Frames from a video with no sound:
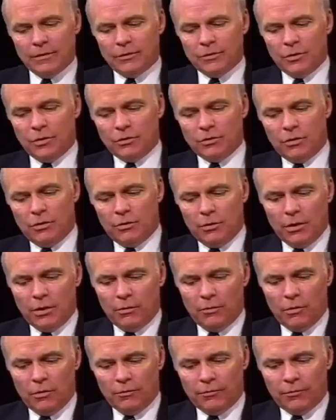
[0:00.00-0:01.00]
George Orwell
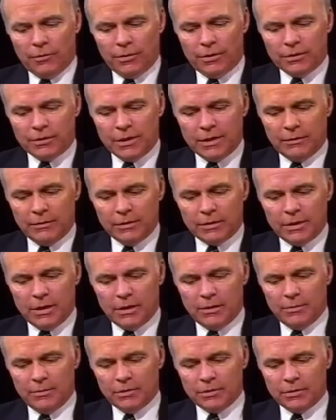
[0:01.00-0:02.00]
Award for Distinguished
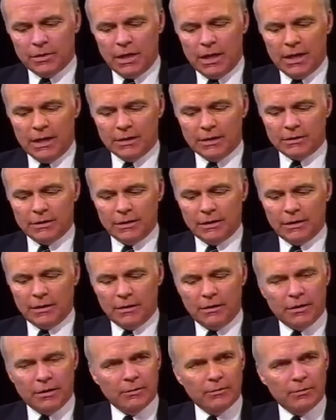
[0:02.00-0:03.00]
Contribution to Honesty and
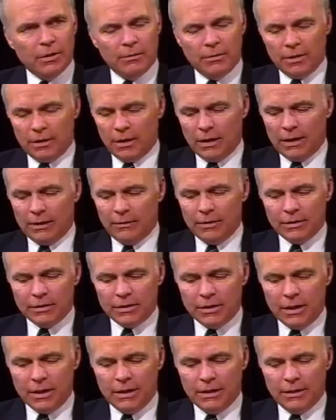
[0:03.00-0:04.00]
Clarity in Public Language,